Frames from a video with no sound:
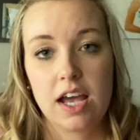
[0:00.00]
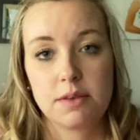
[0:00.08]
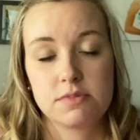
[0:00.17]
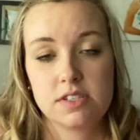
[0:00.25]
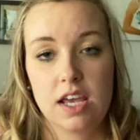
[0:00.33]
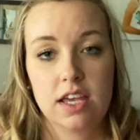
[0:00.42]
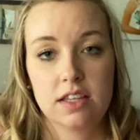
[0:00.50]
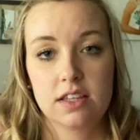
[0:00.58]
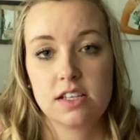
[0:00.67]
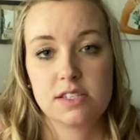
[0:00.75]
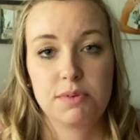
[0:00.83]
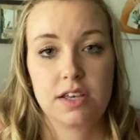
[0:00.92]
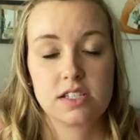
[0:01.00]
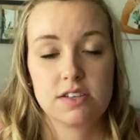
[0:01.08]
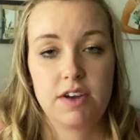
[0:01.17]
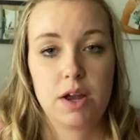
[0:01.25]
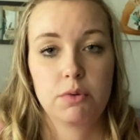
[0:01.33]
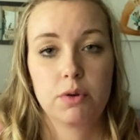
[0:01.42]
I am staying in this because
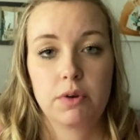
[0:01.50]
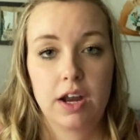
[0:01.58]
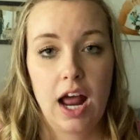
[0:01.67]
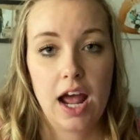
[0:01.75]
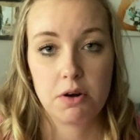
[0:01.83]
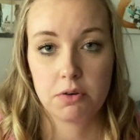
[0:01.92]
if I ruin it, I